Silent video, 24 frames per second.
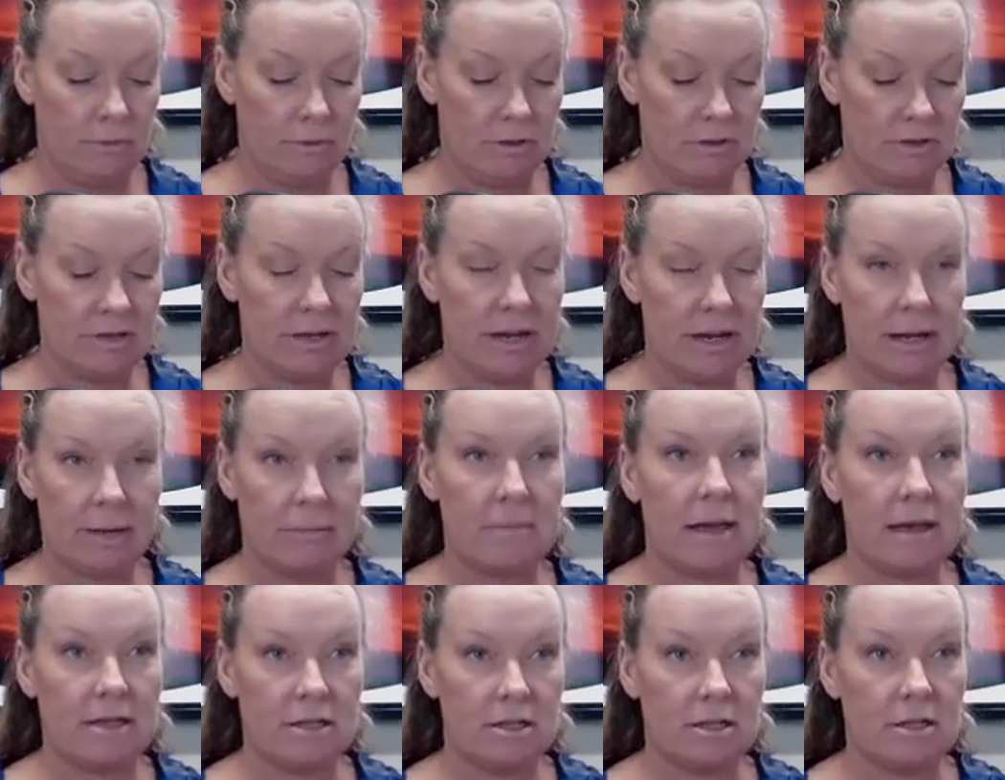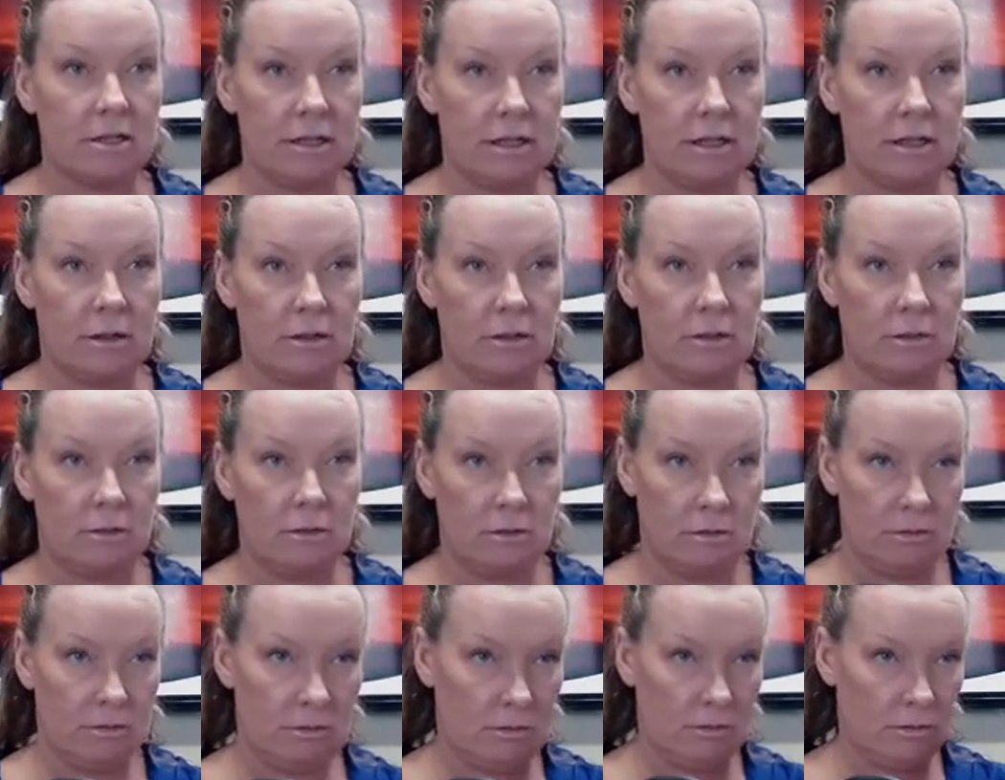staying mentally
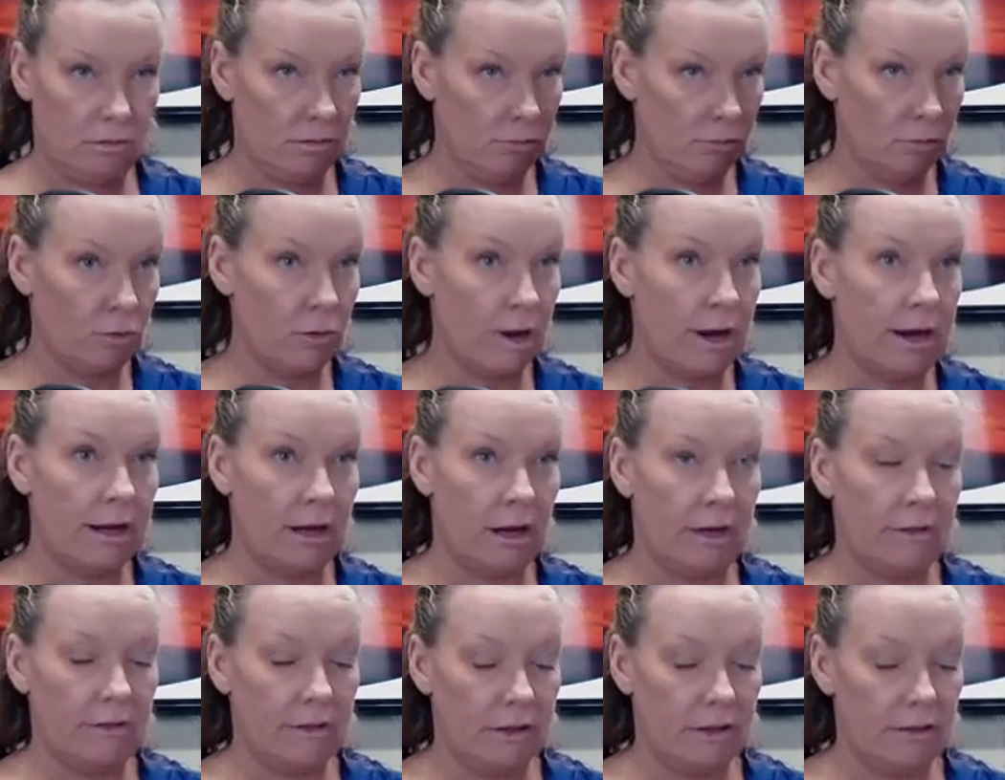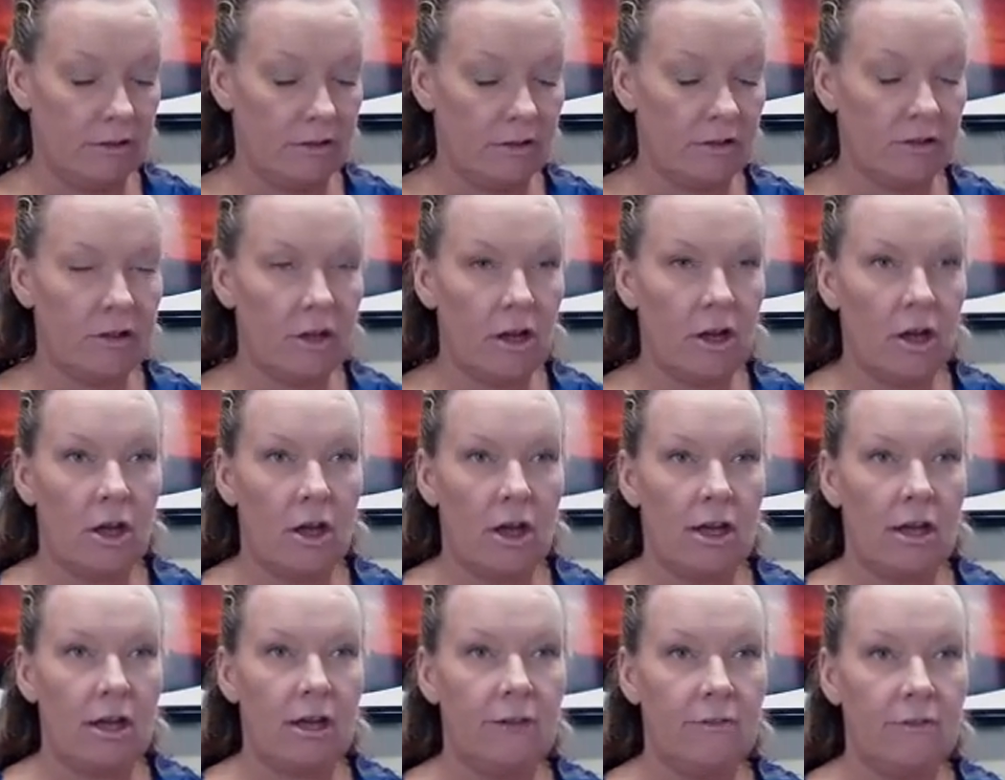right on this is,
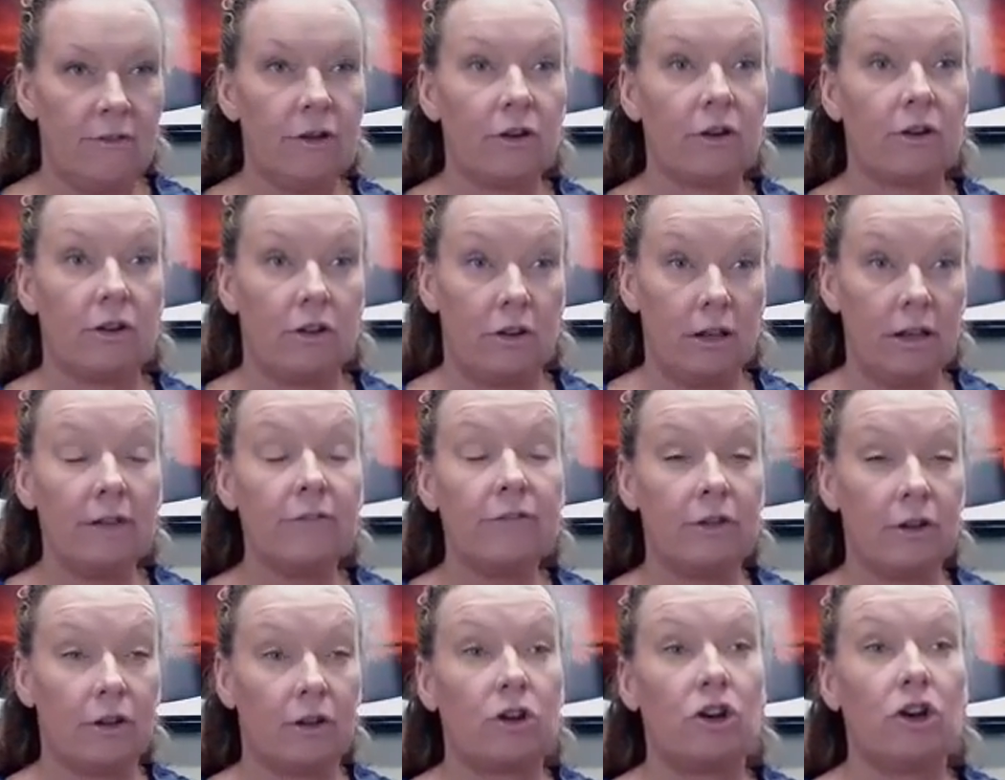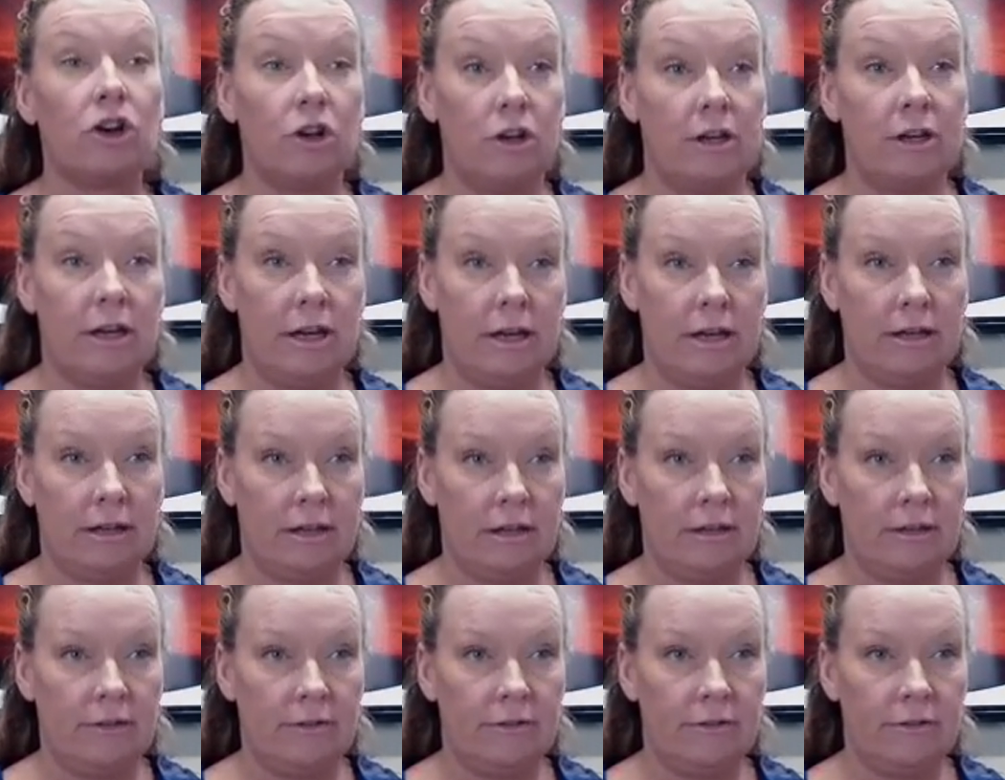if you're cooking
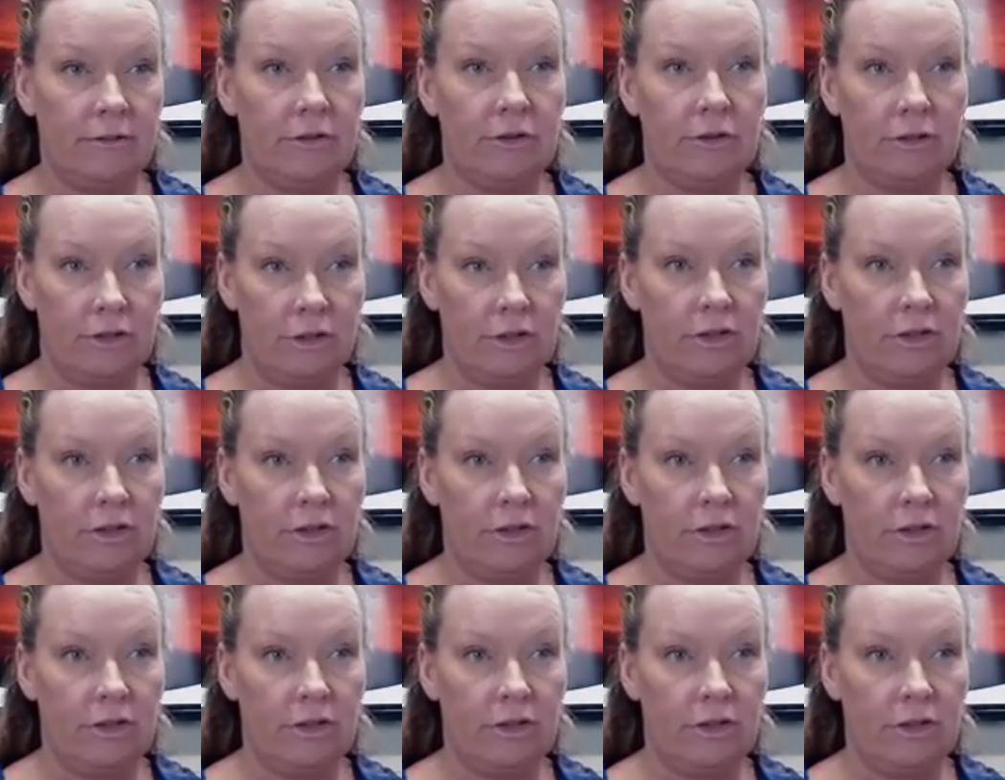for